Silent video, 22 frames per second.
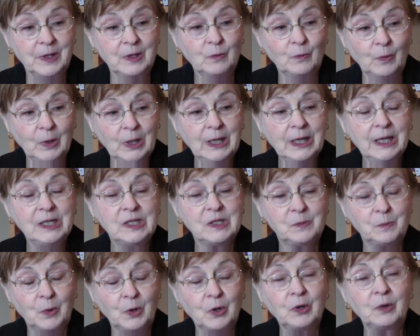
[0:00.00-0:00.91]
really
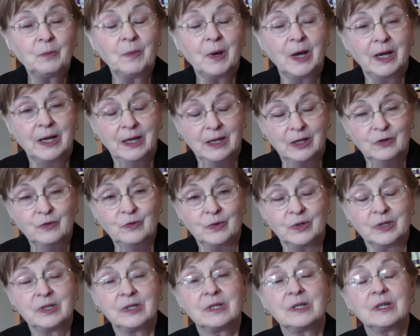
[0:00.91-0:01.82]
spurred my
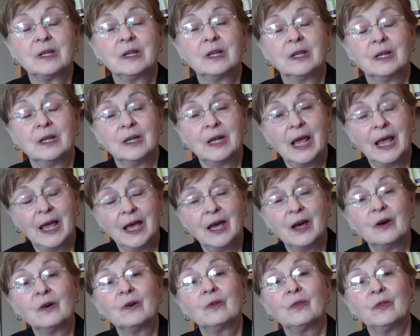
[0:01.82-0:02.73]
interest in
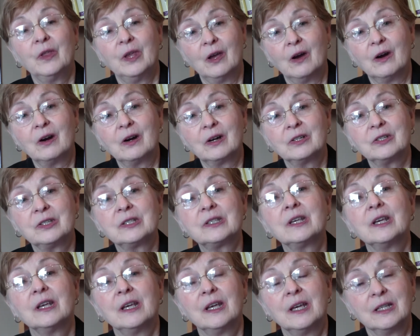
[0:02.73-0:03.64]
how the
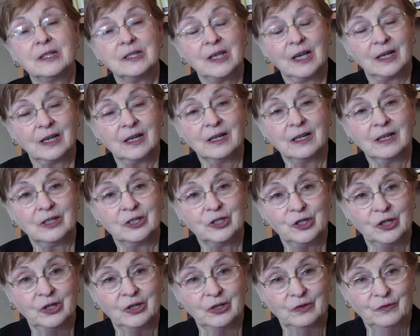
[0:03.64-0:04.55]
arts and
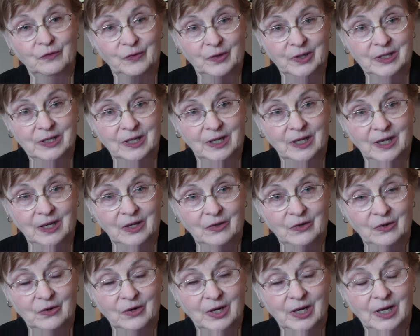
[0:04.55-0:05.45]
psychology could fit
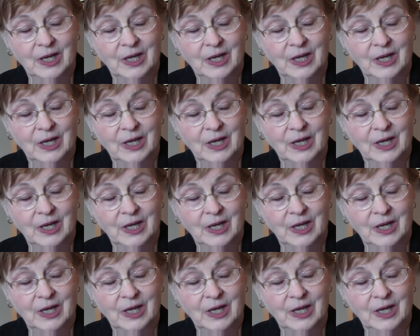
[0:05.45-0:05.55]
together.